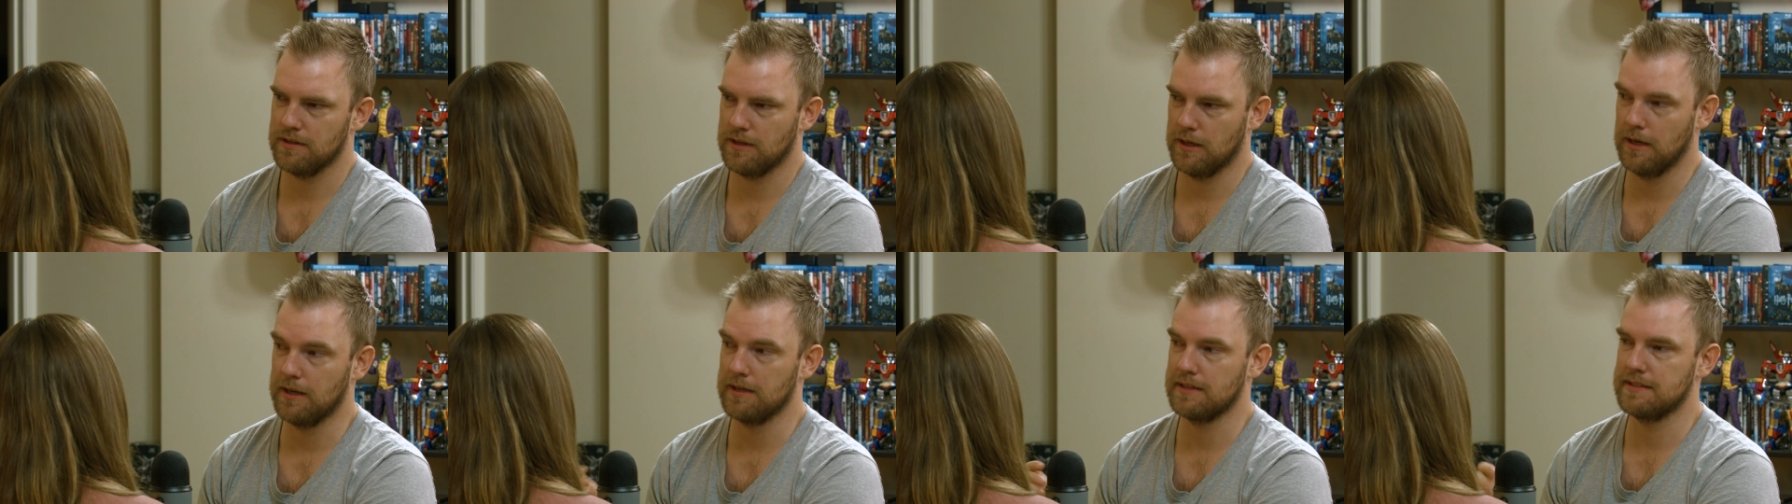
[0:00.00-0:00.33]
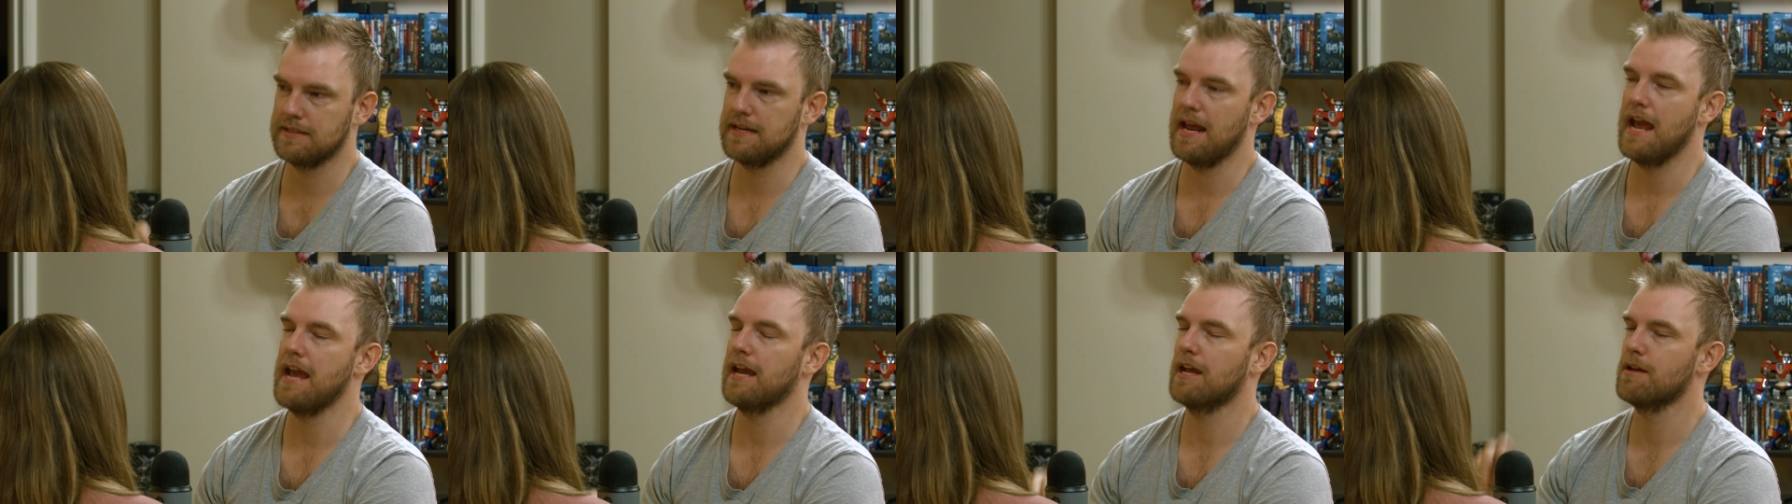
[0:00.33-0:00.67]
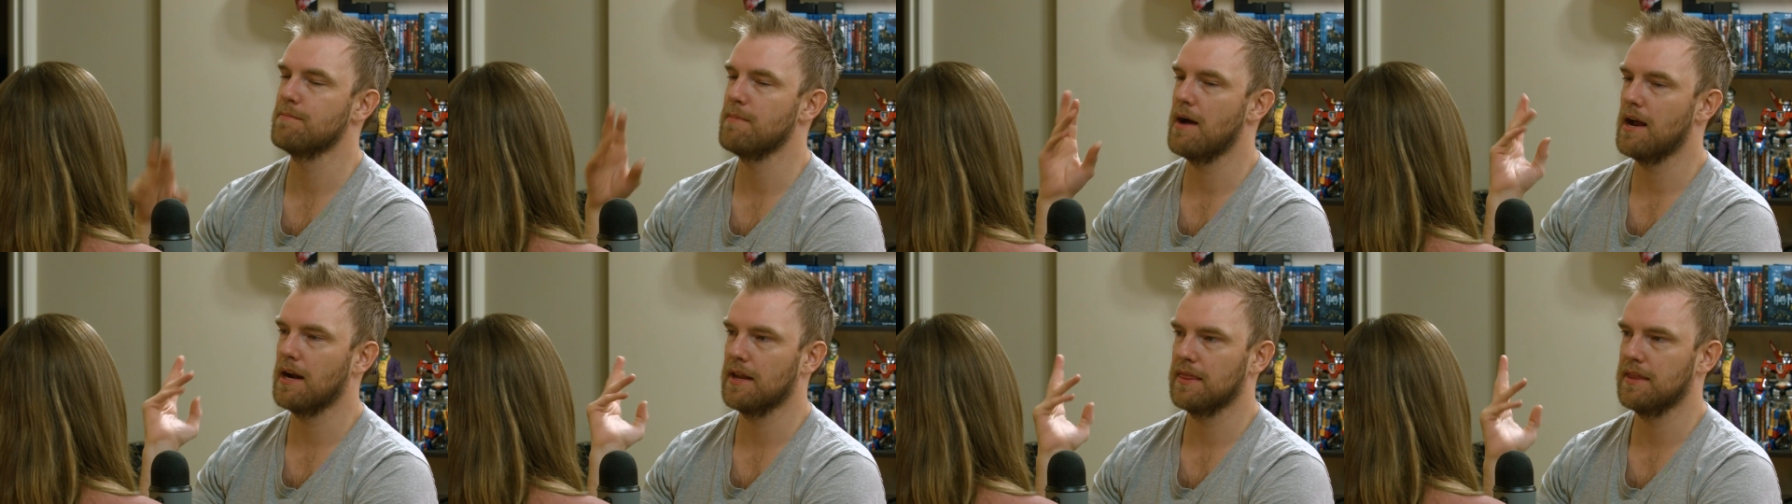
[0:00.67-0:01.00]
you could take
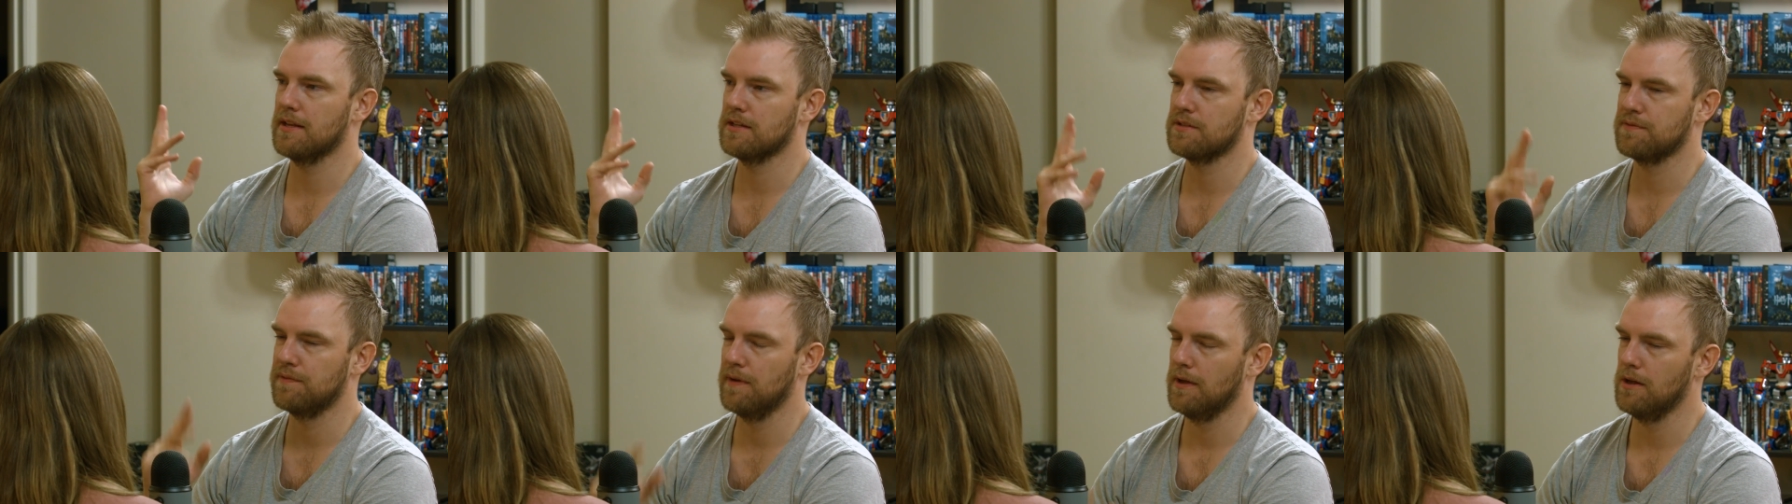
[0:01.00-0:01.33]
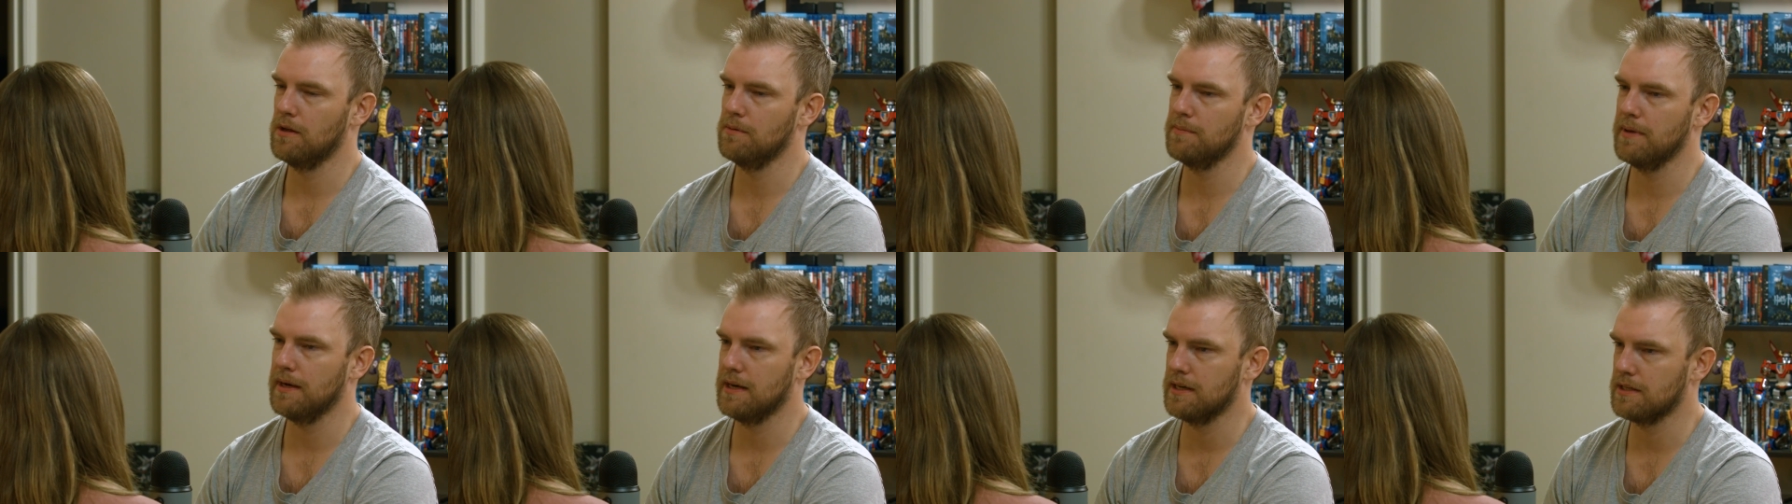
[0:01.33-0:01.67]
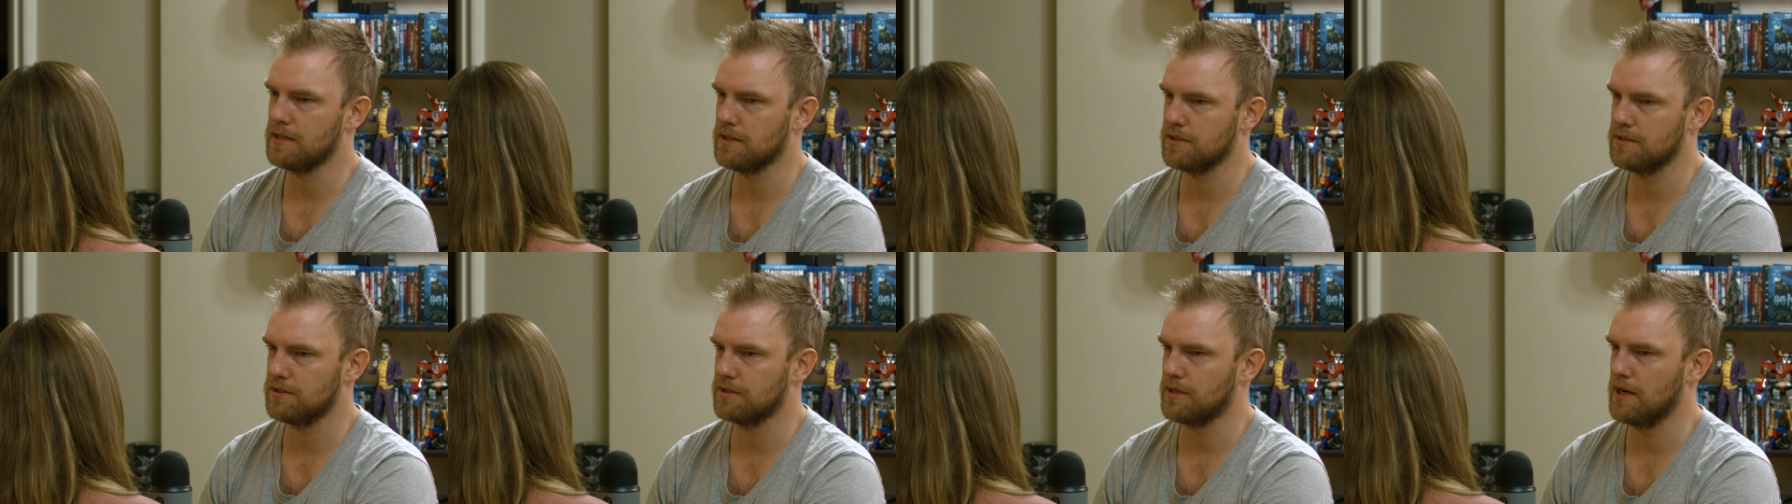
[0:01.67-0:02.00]
him out of this film, and it
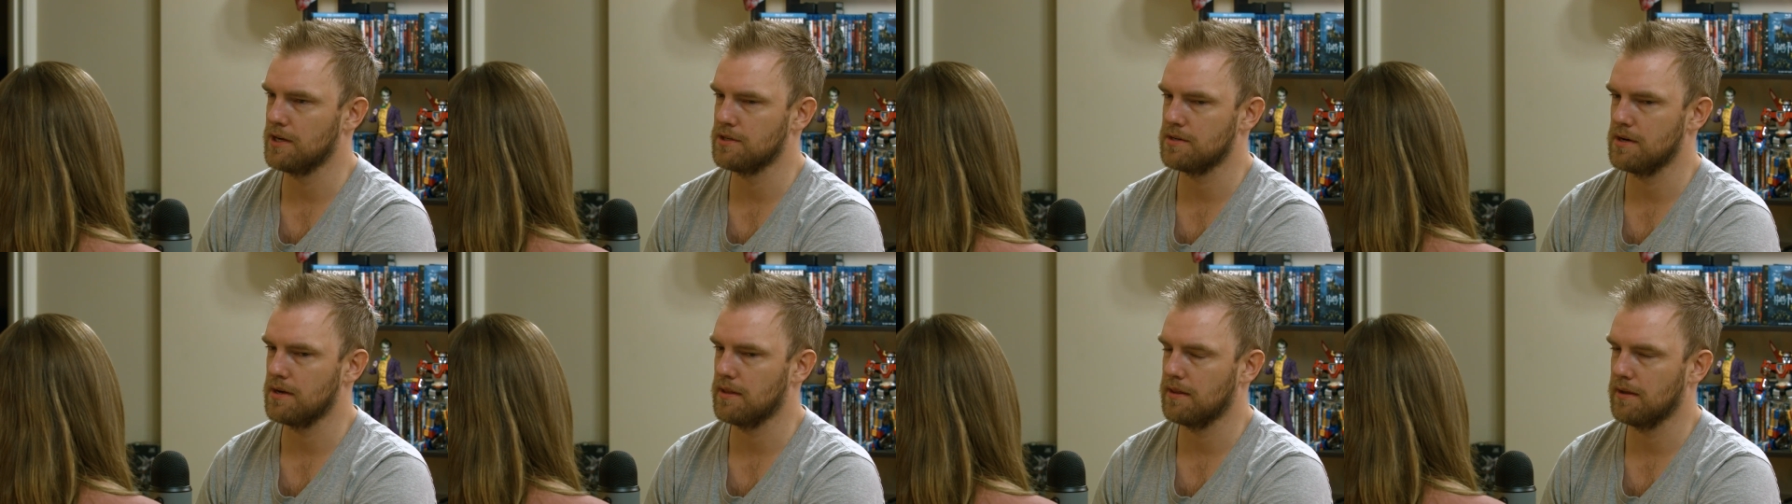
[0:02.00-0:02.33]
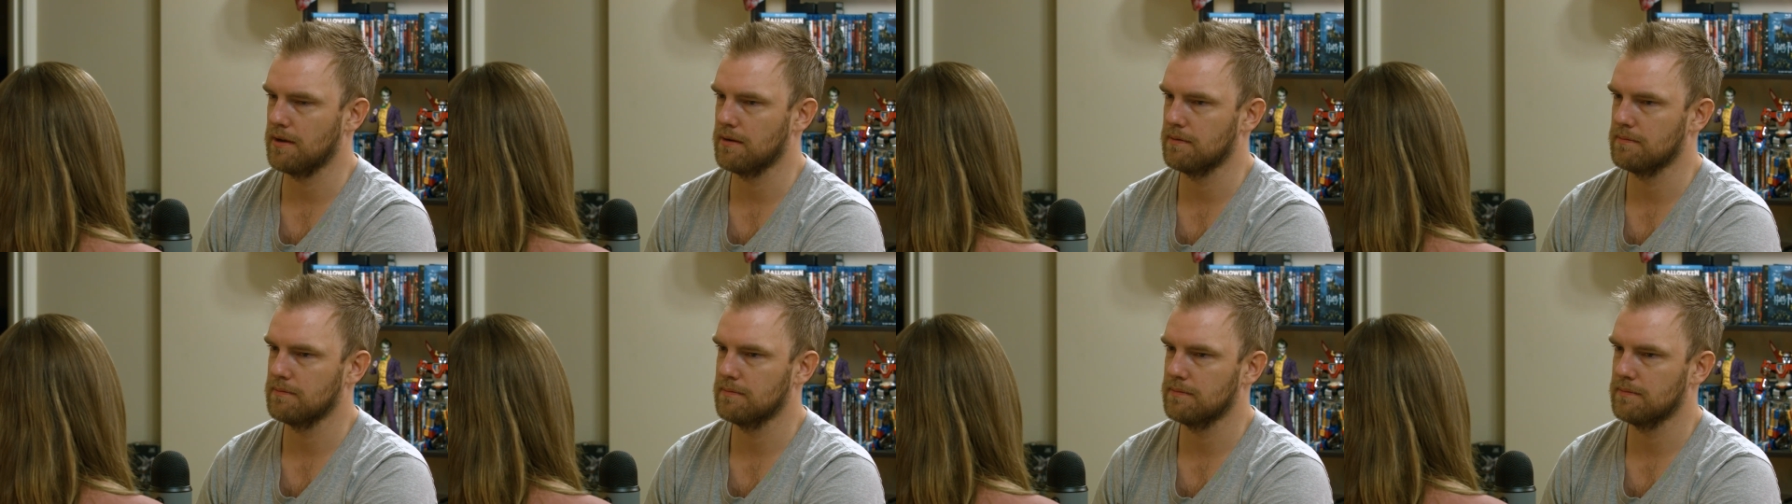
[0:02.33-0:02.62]
doesn't change anything.